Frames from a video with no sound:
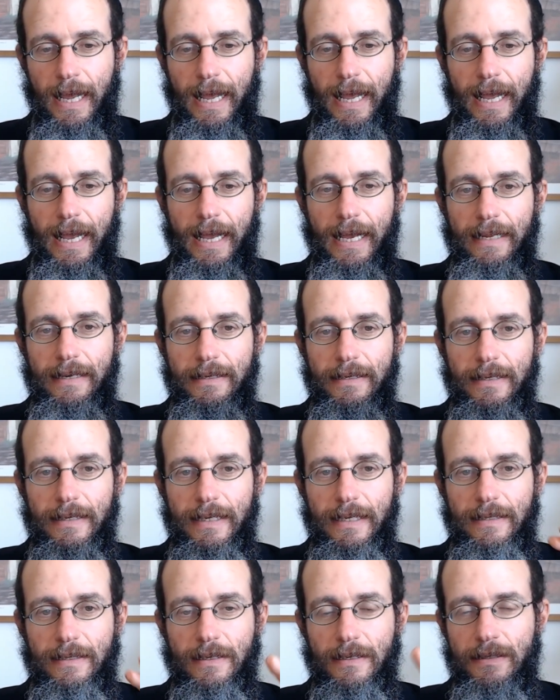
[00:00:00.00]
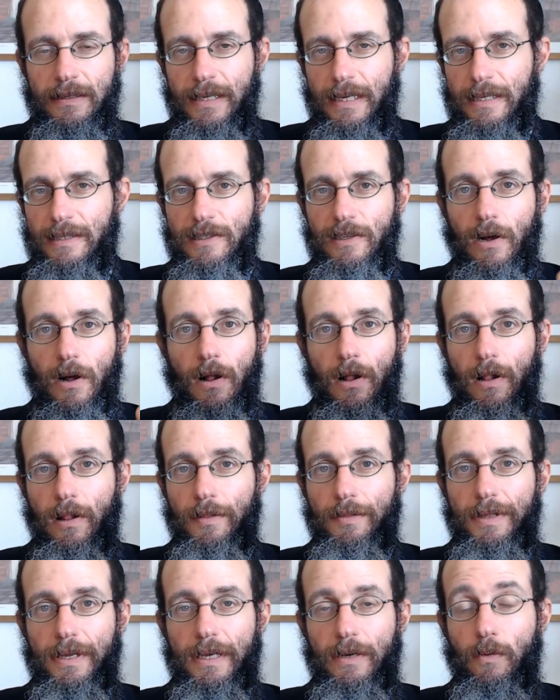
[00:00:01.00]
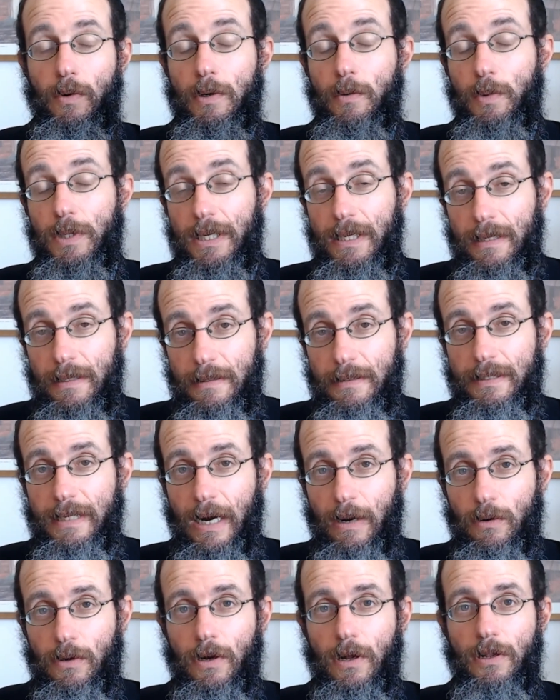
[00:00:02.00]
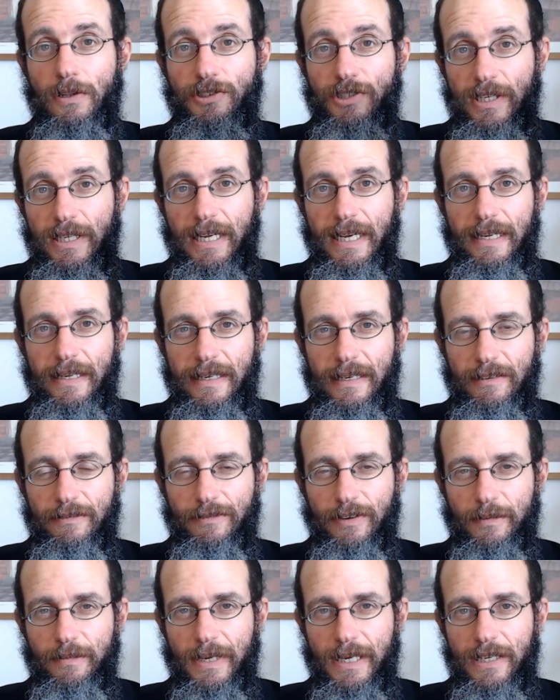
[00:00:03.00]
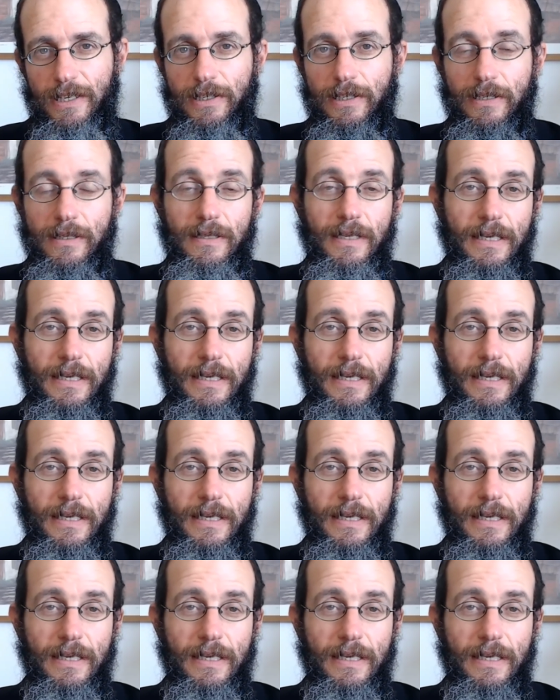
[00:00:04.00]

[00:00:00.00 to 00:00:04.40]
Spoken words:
And it contains all what we now call genetic information.